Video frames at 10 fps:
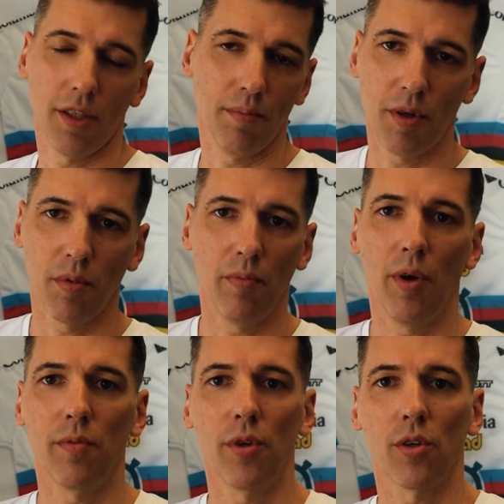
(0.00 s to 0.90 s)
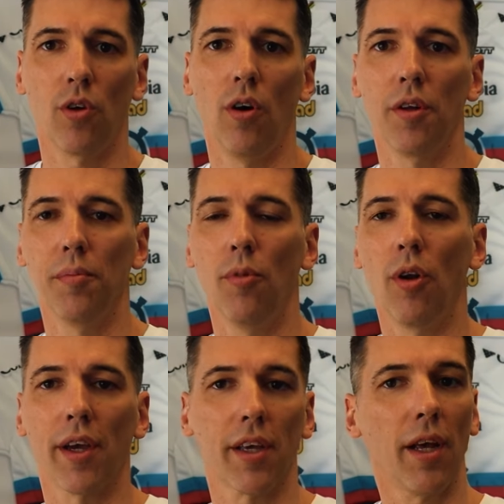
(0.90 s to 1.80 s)
Some people might want to call it
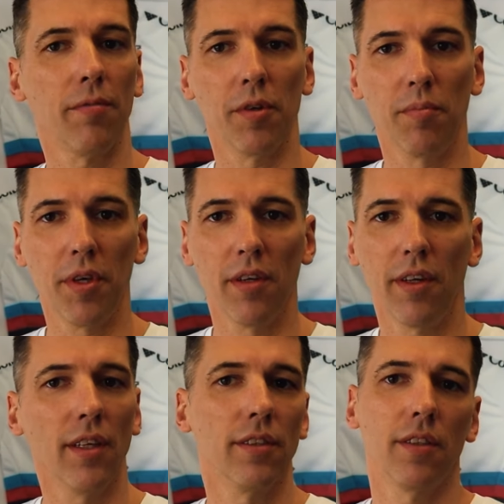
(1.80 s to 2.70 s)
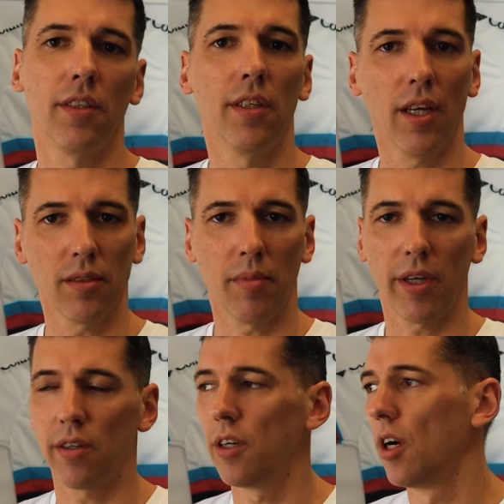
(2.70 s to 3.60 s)
more like an FDP intensity, doesn't
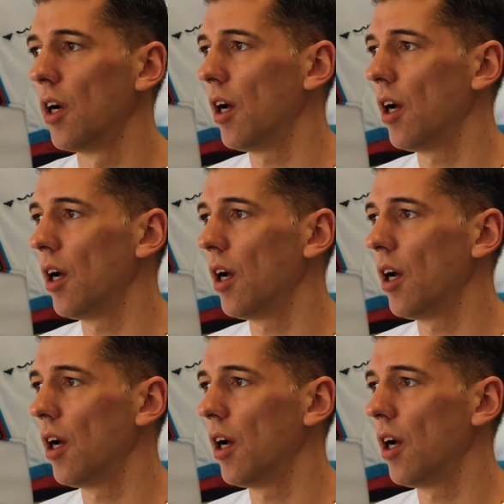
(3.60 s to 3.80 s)
matter